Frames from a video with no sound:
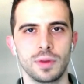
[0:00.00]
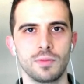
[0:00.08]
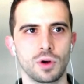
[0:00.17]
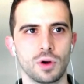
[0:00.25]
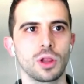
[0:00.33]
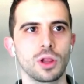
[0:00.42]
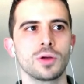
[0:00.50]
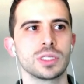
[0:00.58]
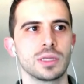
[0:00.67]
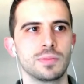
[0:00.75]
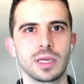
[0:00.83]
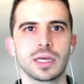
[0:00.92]
more
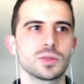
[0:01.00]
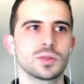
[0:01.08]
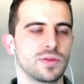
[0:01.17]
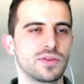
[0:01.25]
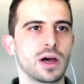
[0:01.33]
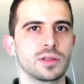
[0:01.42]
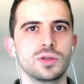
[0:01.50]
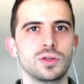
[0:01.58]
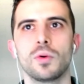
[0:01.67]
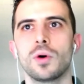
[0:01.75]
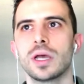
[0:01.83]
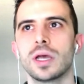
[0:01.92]
closely because we've got two
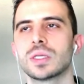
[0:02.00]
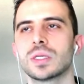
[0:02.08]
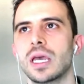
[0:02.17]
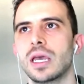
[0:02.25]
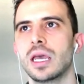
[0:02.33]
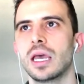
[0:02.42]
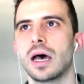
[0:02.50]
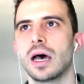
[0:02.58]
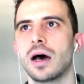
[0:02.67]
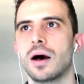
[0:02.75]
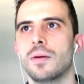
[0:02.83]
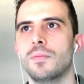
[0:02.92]
boys,
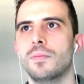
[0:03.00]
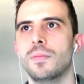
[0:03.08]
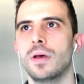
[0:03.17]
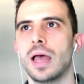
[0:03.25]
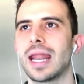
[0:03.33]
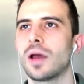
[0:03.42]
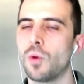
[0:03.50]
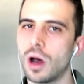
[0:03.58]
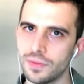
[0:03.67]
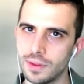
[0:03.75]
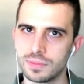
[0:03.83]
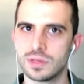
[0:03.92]
and I
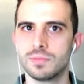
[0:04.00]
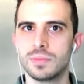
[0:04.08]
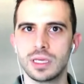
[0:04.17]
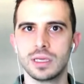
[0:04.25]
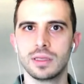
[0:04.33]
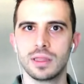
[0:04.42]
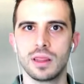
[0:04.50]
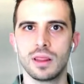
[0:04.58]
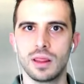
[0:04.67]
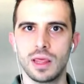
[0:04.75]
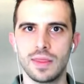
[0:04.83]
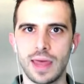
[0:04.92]
want them to be
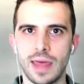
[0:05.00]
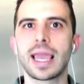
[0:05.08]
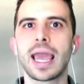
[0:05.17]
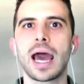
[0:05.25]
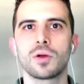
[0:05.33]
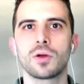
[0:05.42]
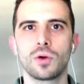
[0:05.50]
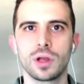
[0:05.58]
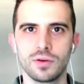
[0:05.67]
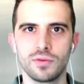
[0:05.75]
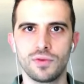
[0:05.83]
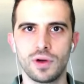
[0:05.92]
in that category
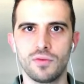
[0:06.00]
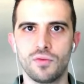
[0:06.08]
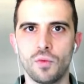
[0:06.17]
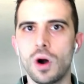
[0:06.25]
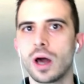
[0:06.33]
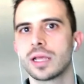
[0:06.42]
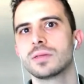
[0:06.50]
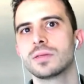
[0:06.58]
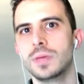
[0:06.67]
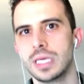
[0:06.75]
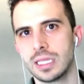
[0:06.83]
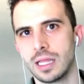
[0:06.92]
of wanting to
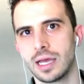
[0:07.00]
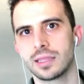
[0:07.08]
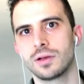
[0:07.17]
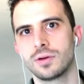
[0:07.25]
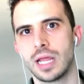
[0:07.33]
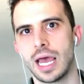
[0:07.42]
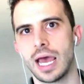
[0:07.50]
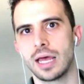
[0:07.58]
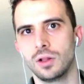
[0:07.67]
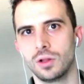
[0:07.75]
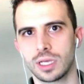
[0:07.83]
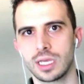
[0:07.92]
be like their dad,
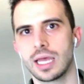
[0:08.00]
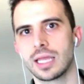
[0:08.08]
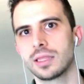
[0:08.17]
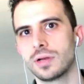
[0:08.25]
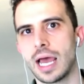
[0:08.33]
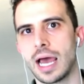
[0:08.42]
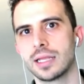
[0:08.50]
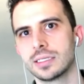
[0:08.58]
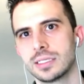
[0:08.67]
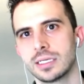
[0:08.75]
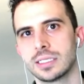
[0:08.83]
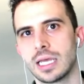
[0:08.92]
looking at their dad as
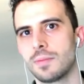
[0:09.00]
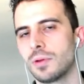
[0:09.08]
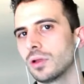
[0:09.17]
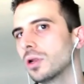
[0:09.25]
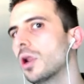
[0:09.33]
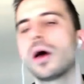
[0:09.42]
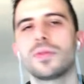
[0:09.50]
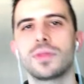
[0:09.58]
the example, not the